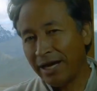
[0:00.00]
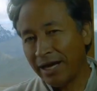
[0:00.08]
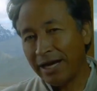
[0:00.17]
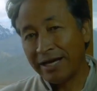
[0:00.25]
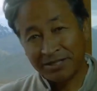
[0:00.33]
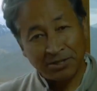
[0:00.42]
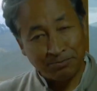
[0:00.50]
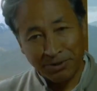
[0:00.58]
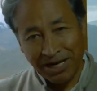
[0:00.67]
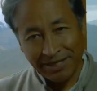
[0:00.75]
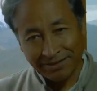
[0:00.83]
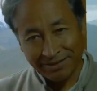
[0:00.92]

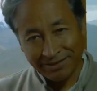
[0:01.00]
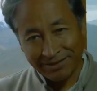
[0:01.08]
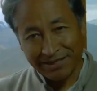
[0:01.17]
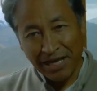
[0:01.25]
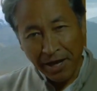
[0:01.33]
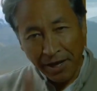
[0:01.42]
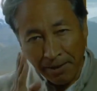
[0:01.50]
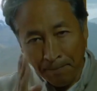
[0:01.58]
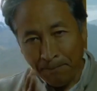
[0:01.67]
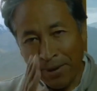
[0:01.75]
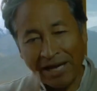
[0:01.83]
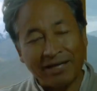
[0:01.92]
enterprises.
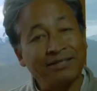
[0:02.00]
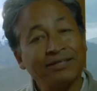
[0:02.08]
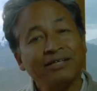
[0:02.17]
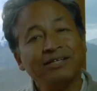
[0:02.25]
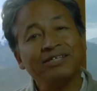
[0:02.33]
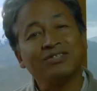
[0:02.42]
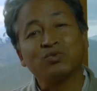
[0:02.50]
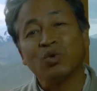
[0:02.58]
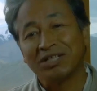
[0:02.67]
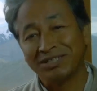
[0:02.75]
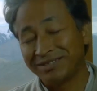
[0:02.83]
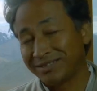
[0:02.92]
Impact is
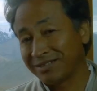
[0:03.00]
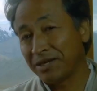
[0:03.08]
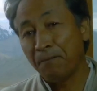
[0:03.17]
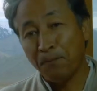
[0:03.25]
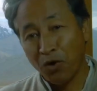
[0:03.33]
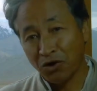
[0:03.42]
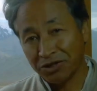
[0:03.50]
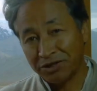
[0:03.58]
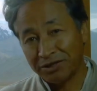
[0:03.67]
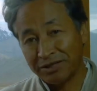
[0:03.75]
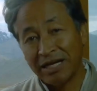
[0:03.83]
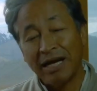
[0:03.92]
what is
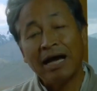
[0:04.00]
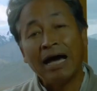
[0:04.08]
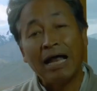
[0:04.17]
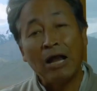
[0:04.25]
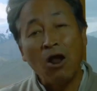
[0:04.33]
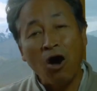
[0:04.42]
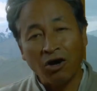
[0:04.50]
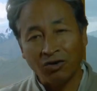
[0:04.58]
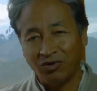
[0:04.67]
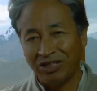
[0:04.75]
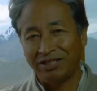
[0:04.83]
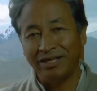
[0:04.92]
important, along
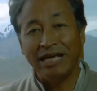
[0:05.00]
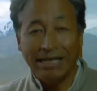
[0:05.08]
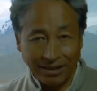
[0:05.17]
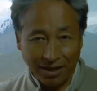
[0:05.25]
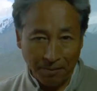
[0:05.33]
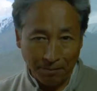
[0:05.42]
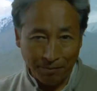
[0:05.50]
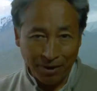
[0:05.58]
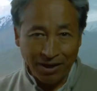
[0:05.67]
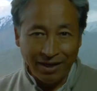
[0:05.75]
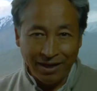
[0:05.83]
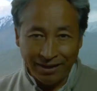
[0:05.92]
with income.
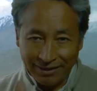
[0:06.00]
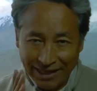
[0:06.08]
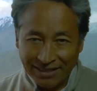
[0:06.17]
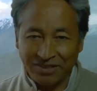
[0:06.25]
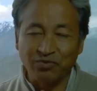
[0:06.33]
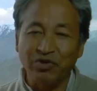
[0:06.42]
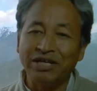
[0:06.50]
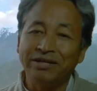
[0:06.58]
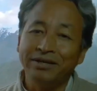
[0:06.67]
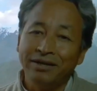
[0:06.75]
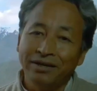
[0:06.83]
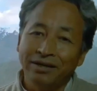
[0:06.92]
And that's when
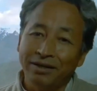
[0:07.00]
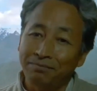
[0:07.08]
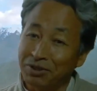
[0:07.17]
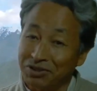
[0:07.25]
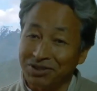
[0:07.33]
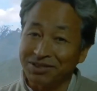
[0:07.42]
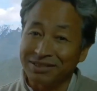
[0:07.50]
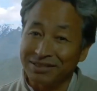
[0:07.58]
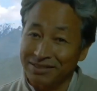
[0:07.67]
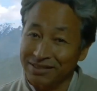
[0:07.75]
a business is